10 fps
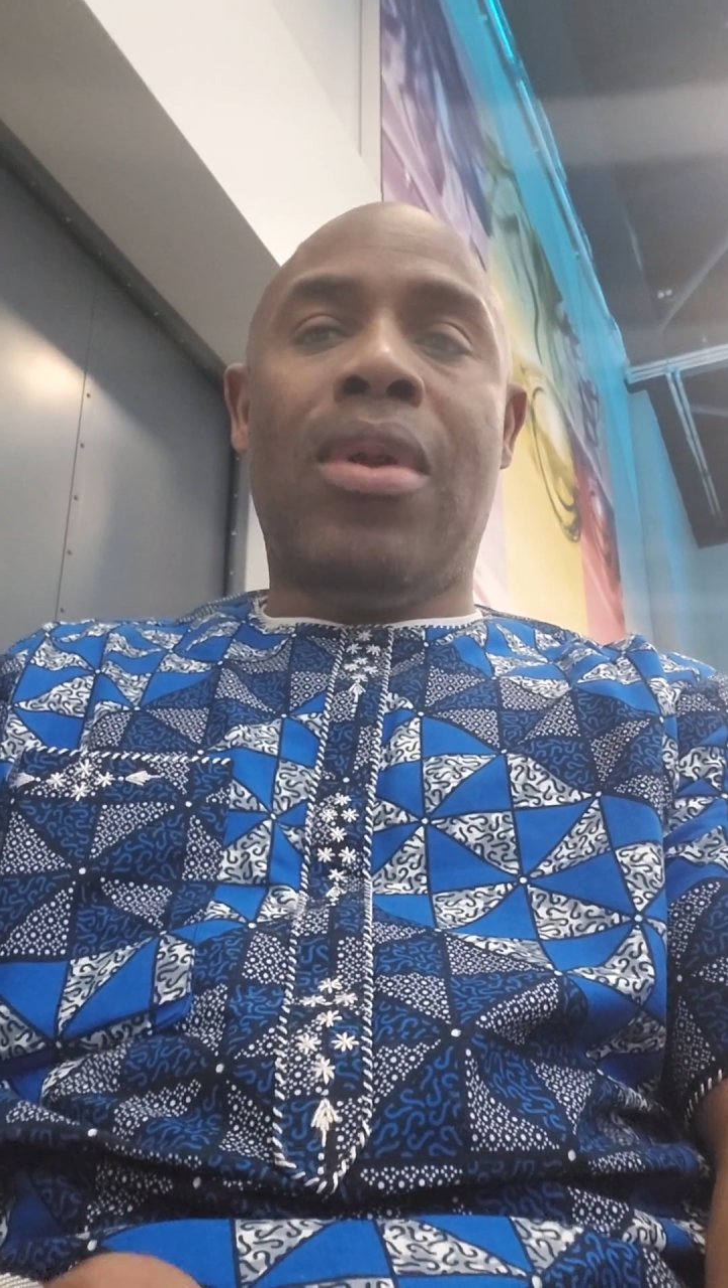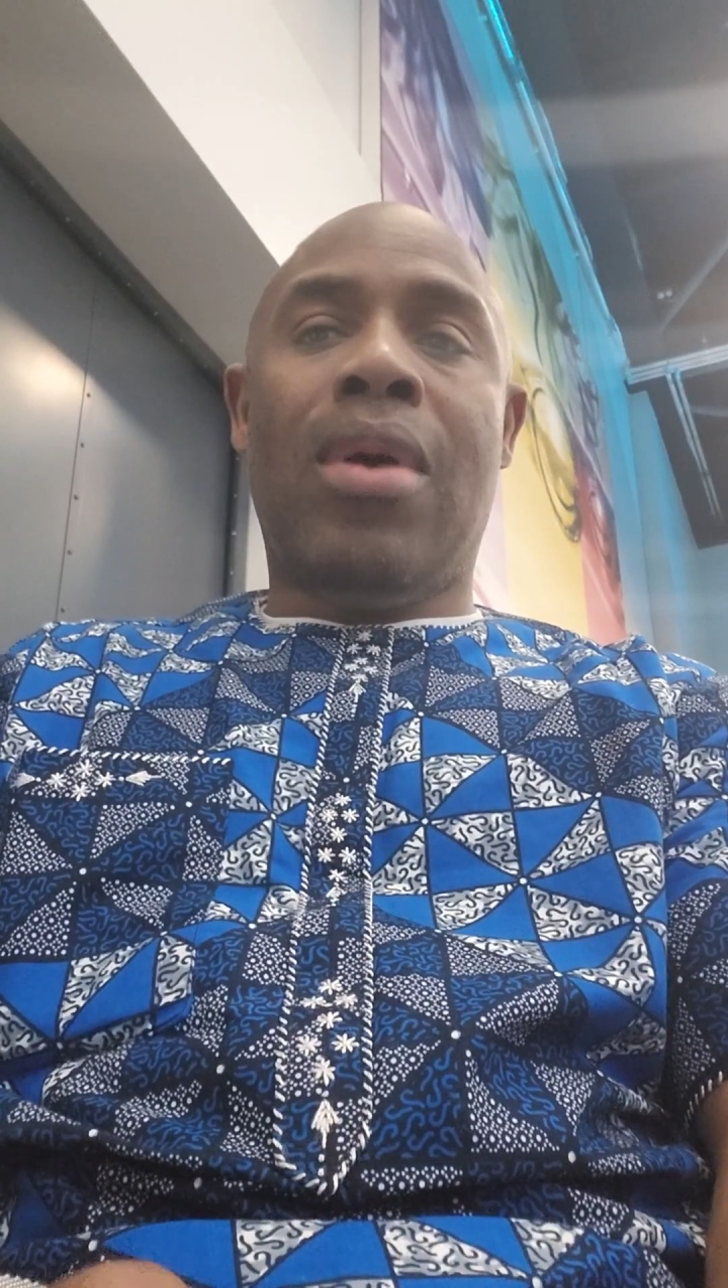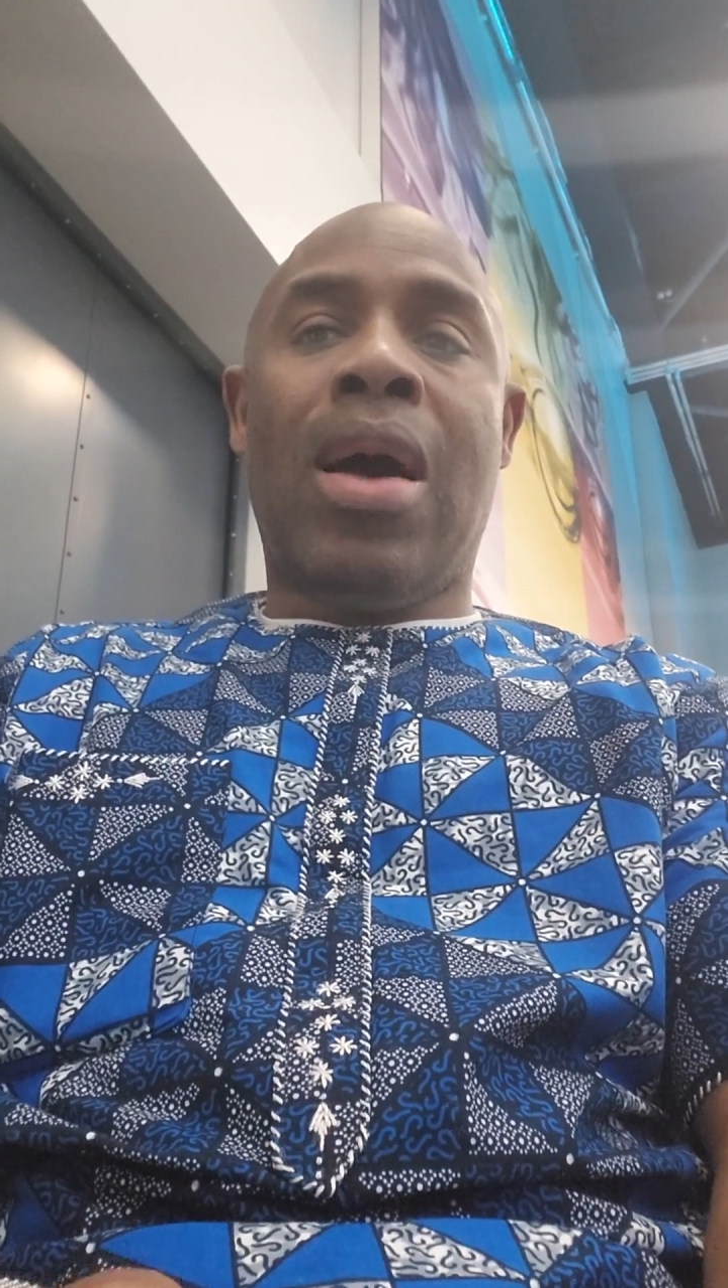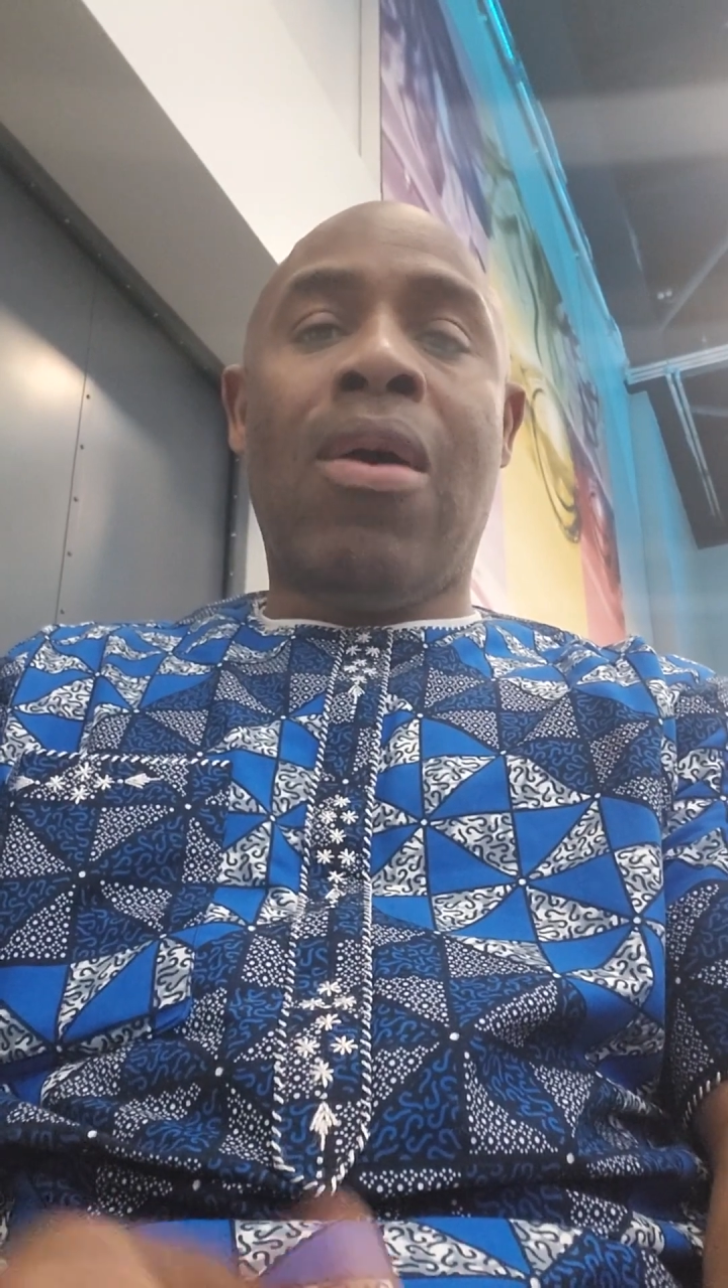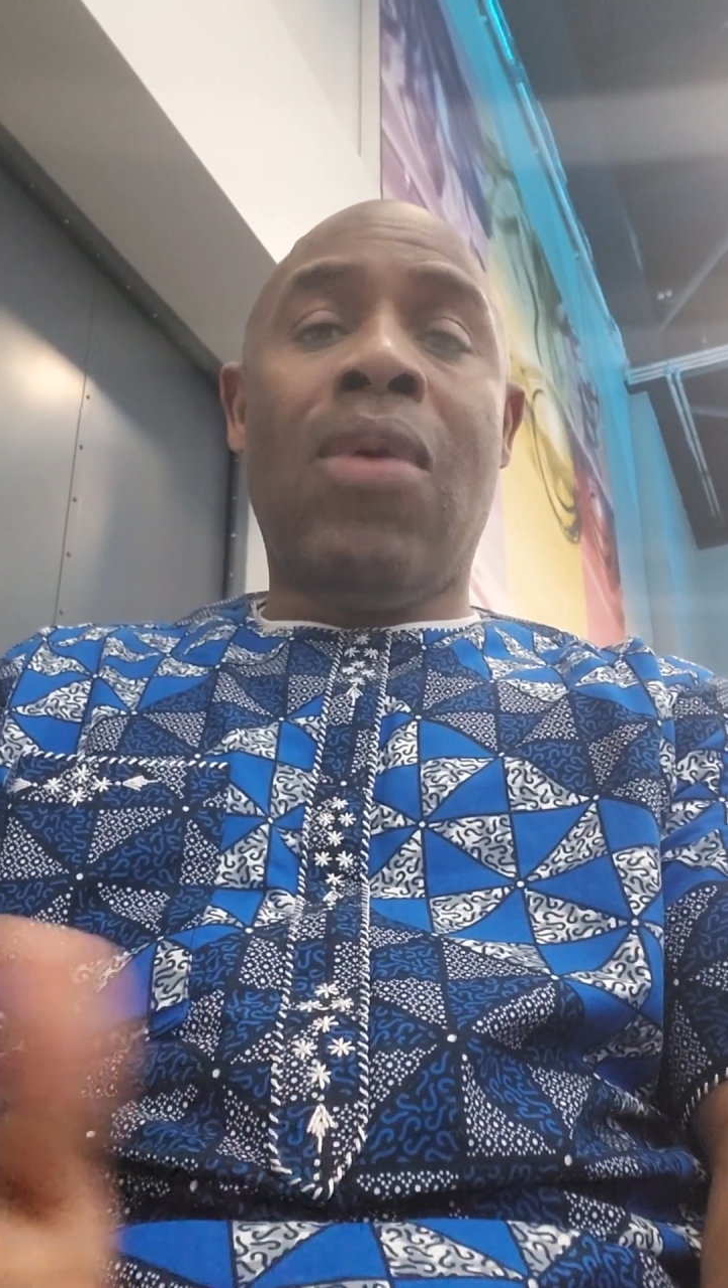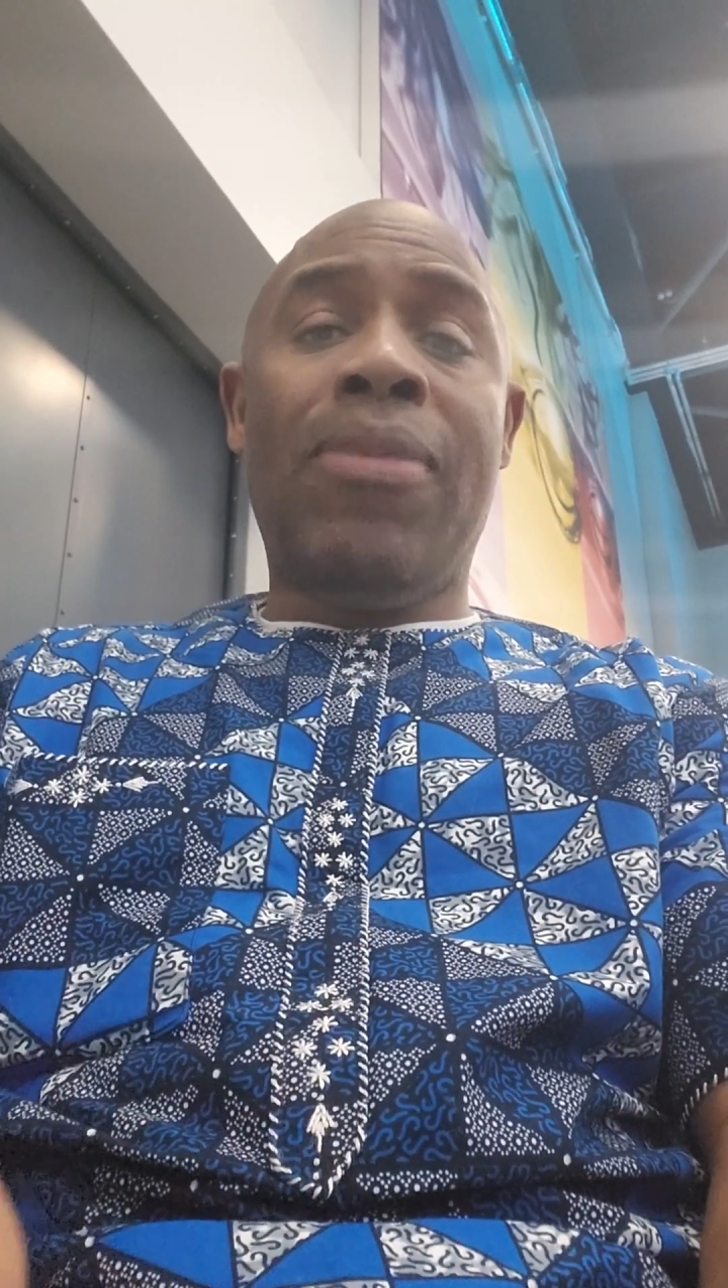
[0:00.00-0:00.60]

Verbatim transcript: you know, our